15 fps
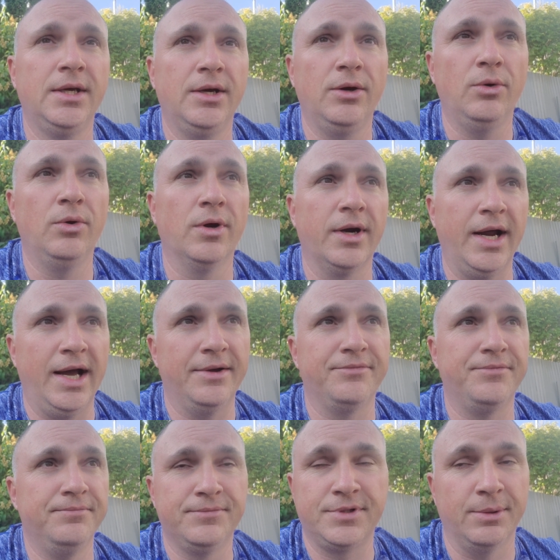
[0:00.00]
or have
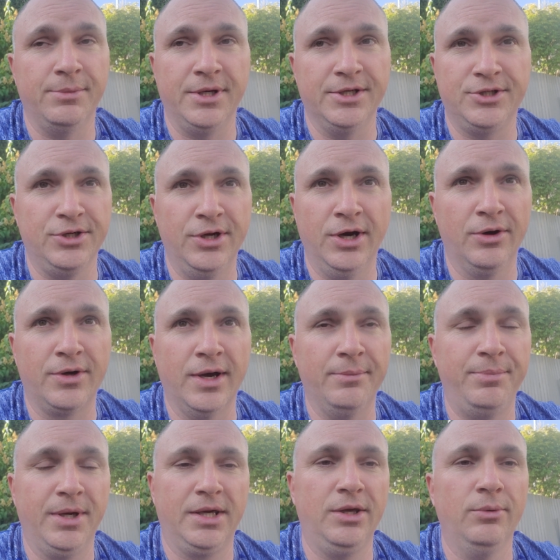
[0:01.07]
somebody that you know
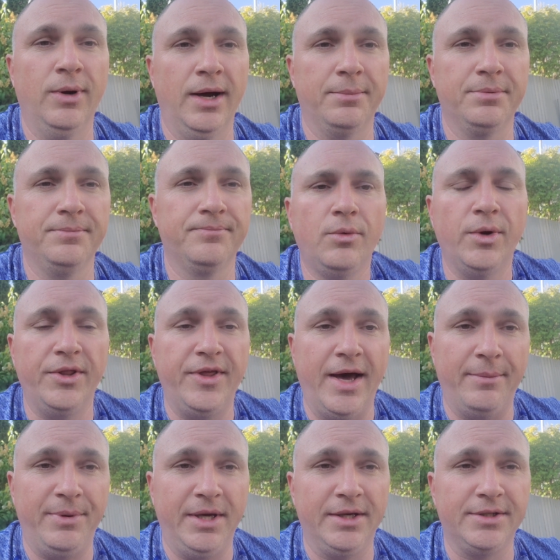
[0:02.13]
come pick you up. With
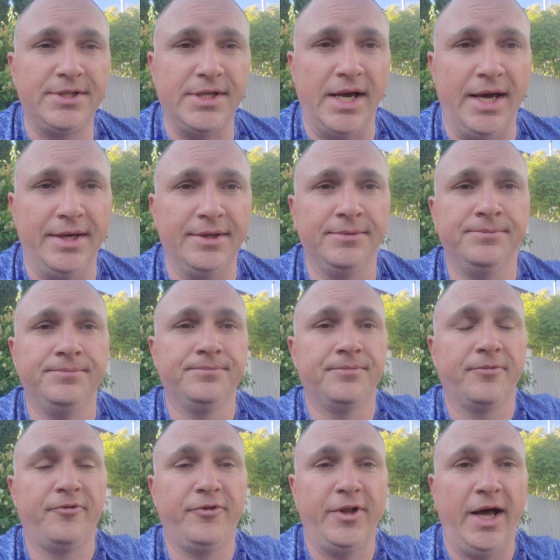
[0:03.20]
that being said,
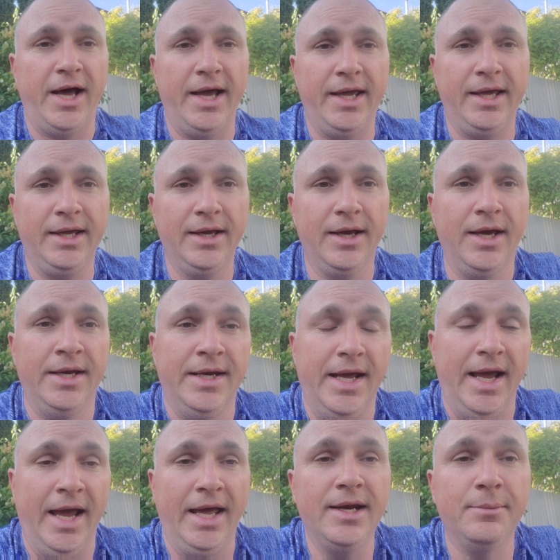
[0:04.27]
flying an
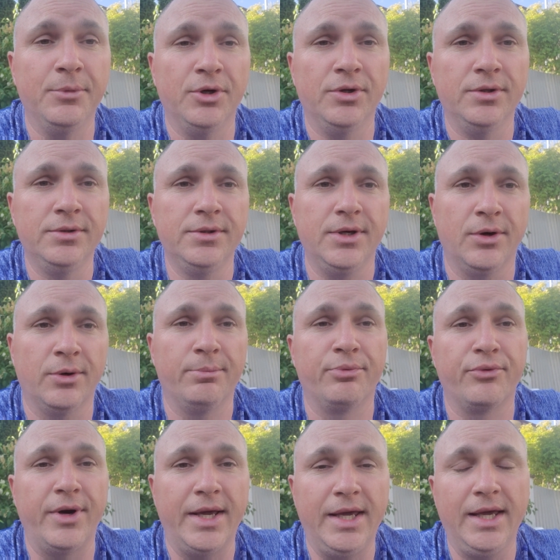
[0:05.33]
animal or
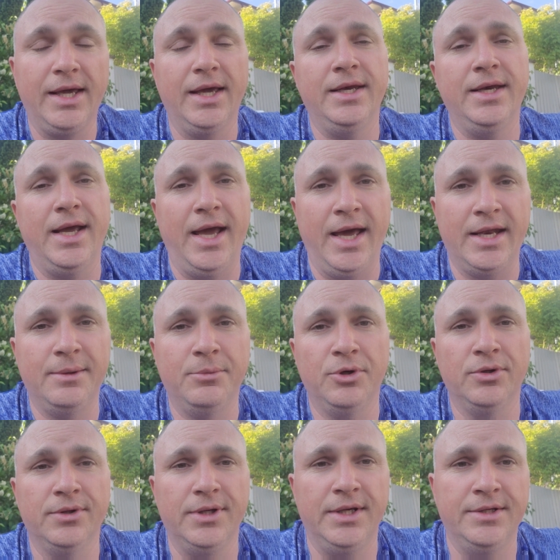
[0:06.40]
bringing an
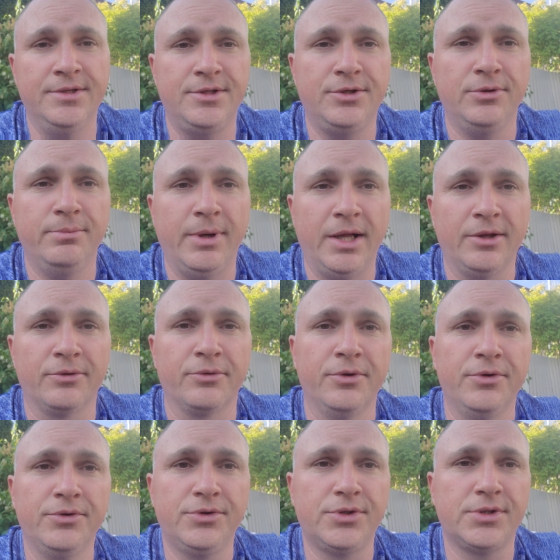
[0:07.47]
animal into
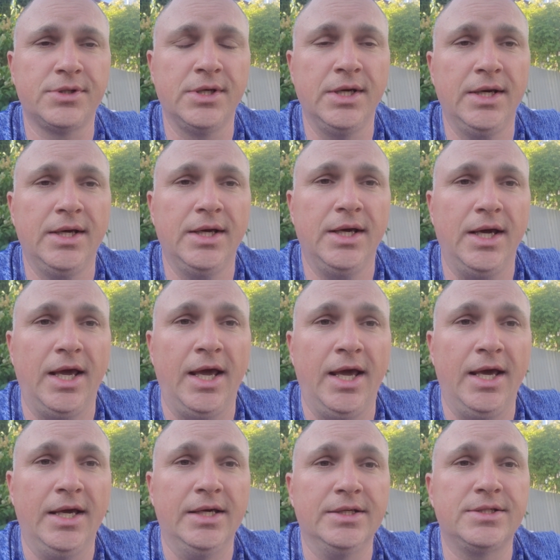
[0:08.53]
Belarus
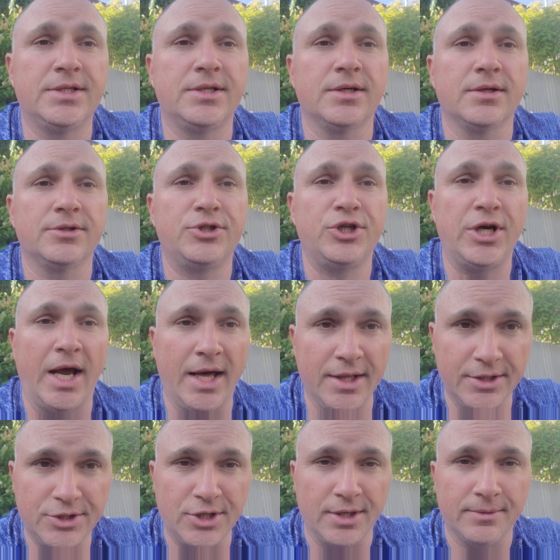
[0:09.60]
is
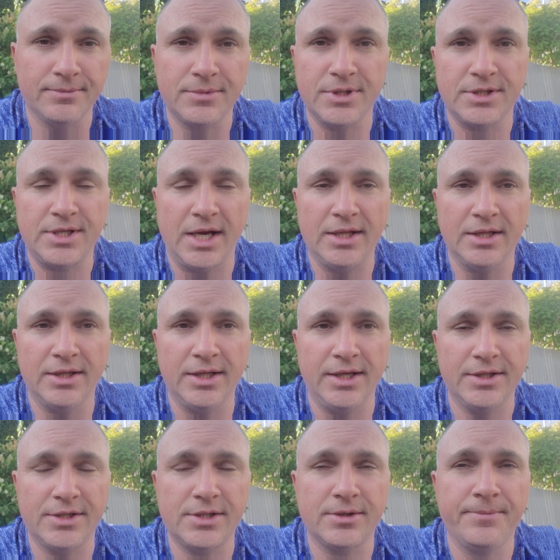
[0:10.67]
challenging, to say the
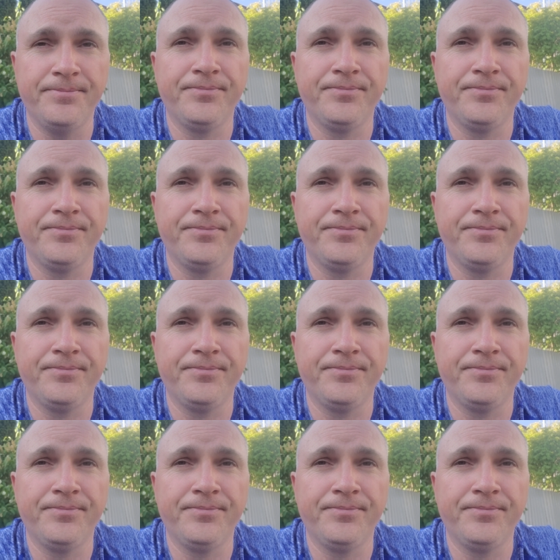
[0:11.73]
least.